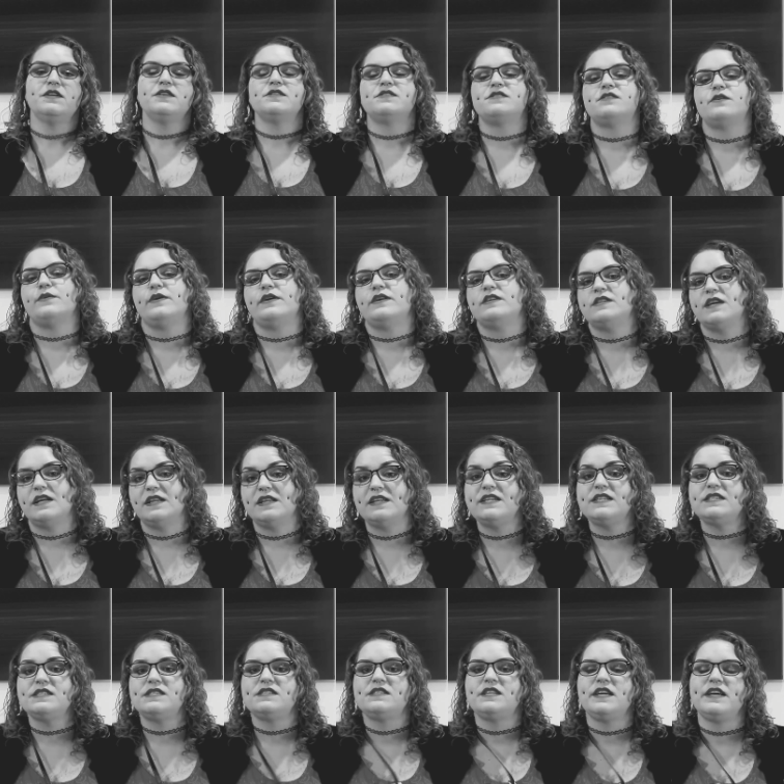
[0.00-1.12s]
so we could at
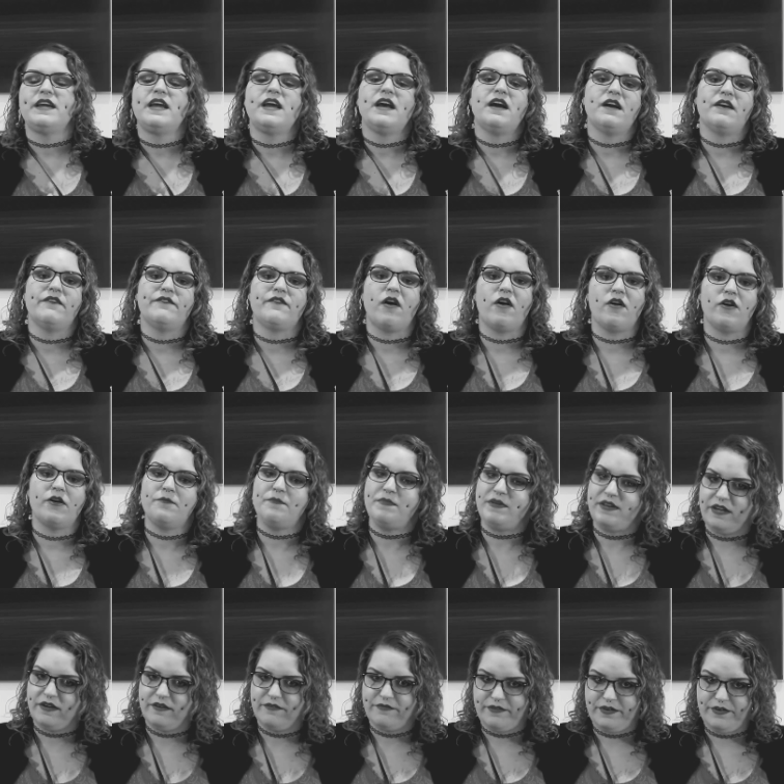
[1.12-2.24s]
least take care of our
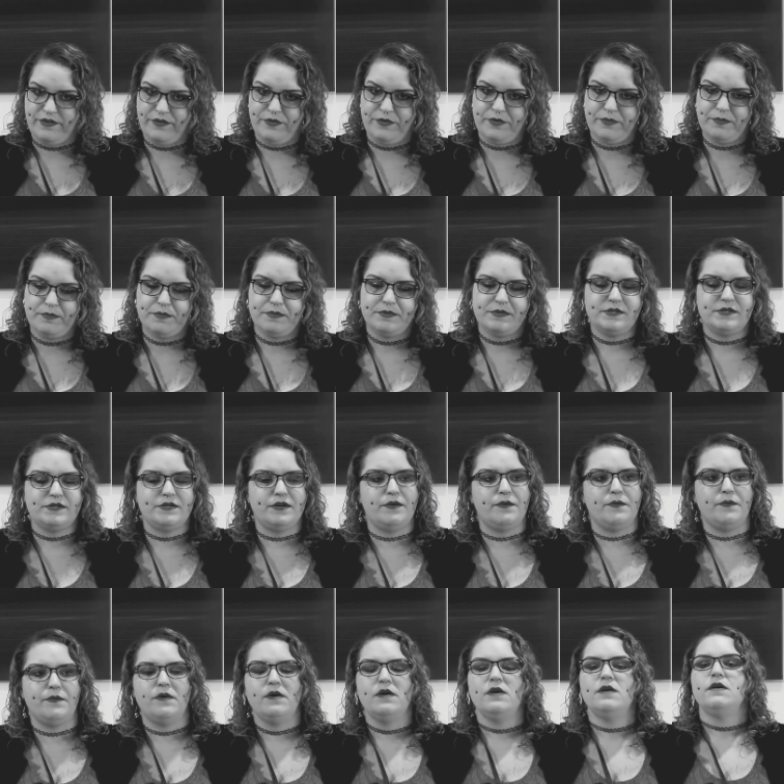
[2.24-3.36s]
immediate friend group.
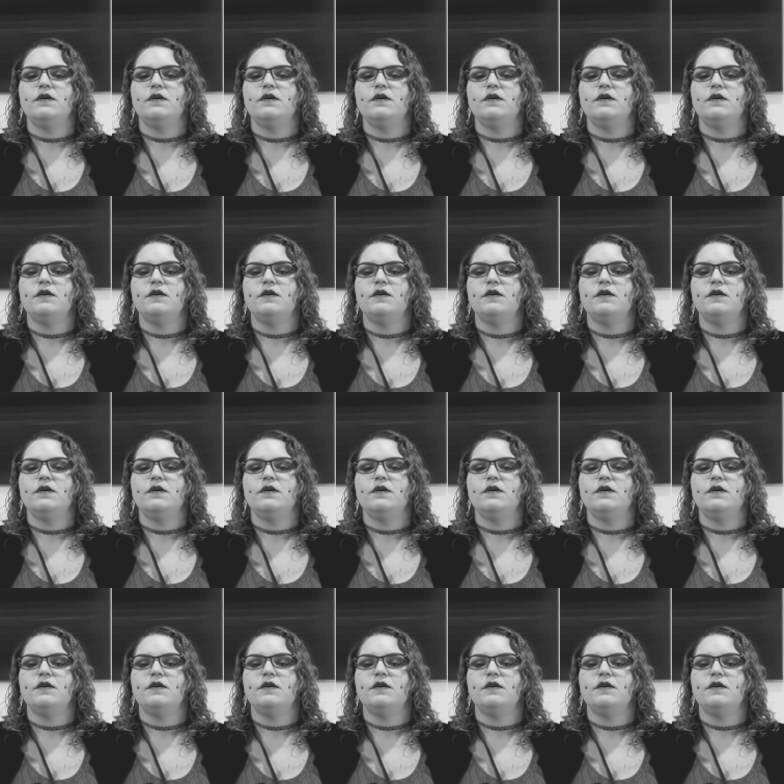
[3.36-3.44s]
So,